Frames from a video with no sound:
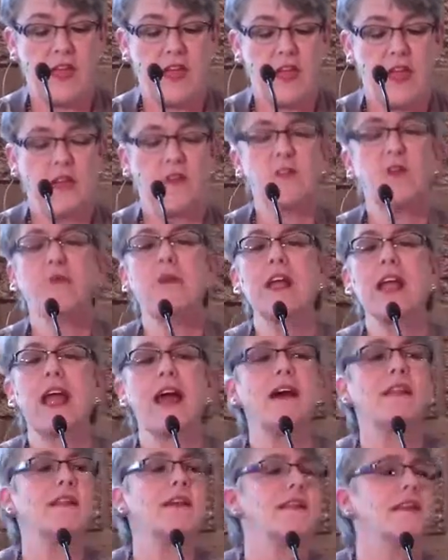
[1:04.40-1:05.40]
in the
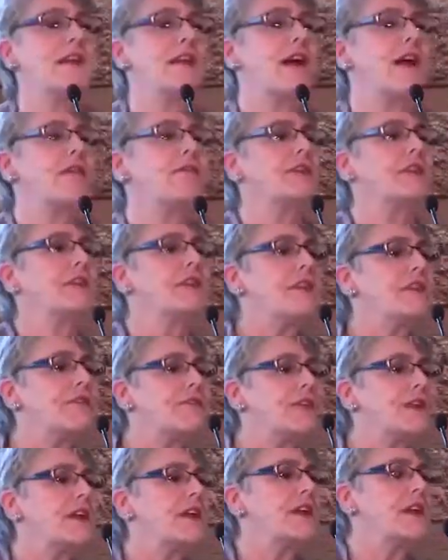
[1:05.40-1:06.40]
reality of a
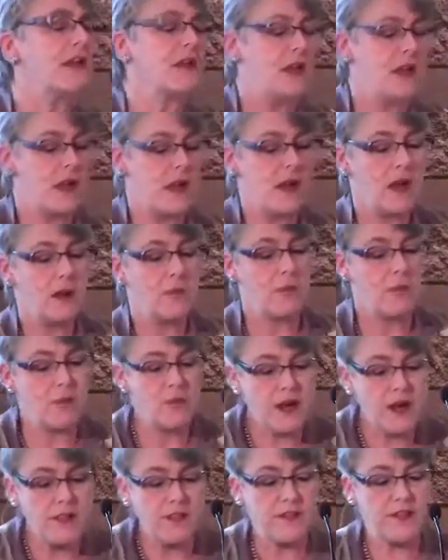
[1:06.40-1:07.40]
living,
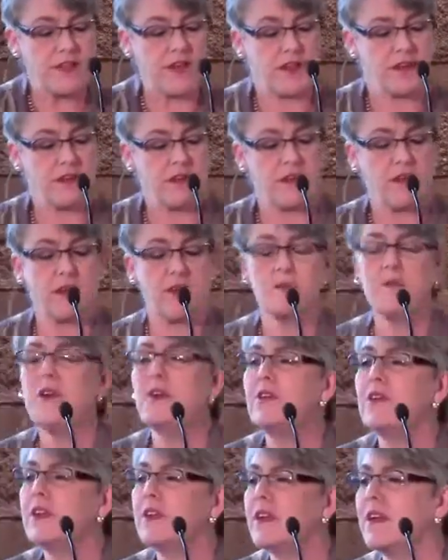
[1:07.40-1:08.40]
breathing
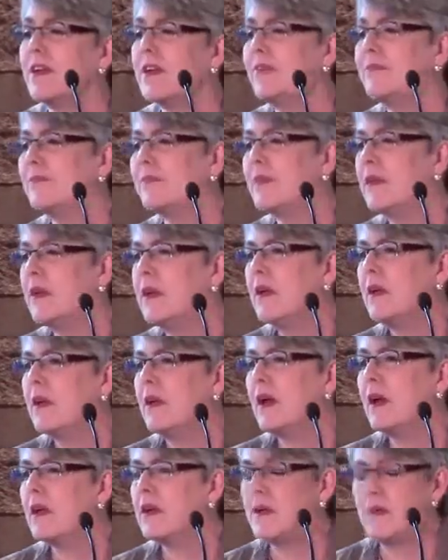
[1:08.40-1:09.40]
community,
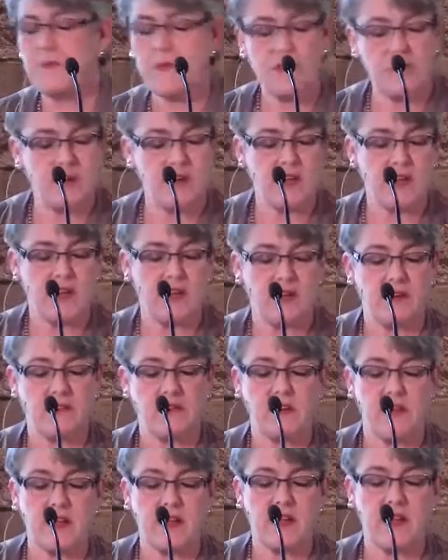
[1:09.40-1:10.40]
a community
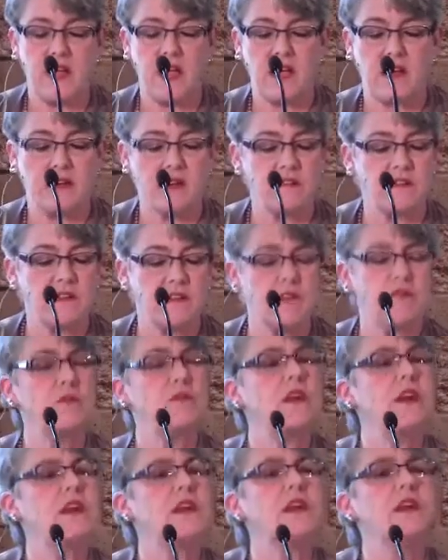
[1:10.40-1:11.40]
dedicated to
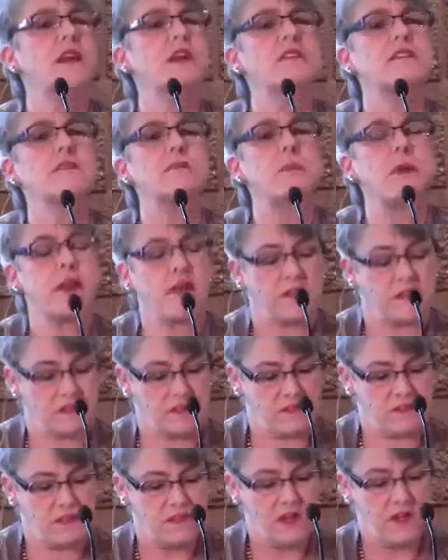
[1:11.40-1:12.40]
doing its
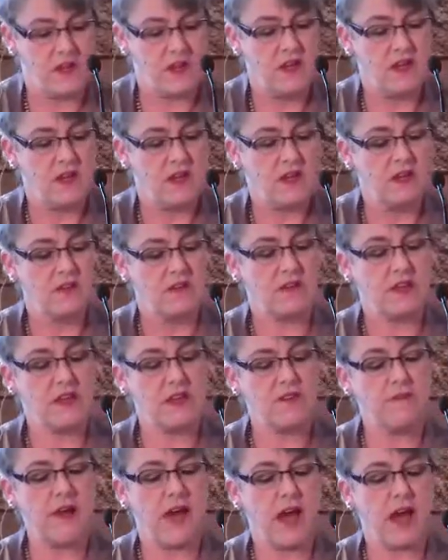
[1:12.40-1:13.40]
best to
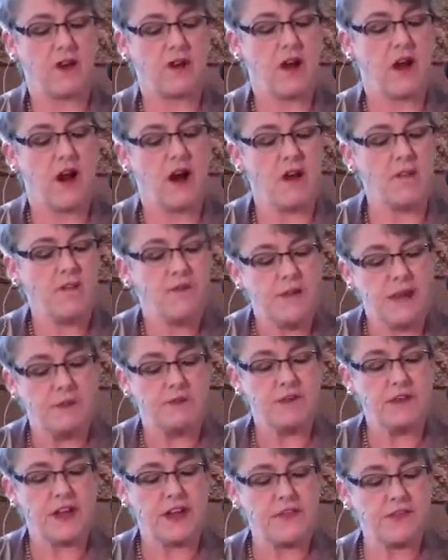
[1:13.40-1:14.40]
live out our
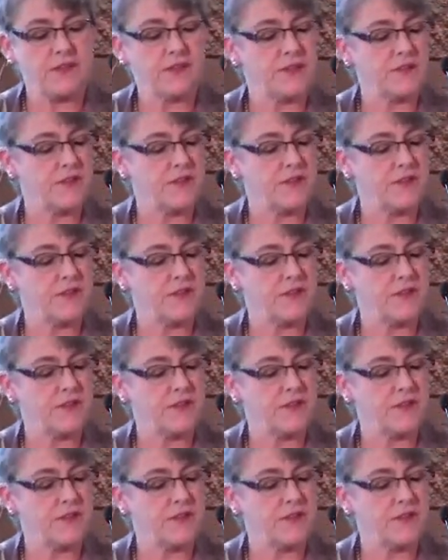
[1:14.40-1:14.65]
foundational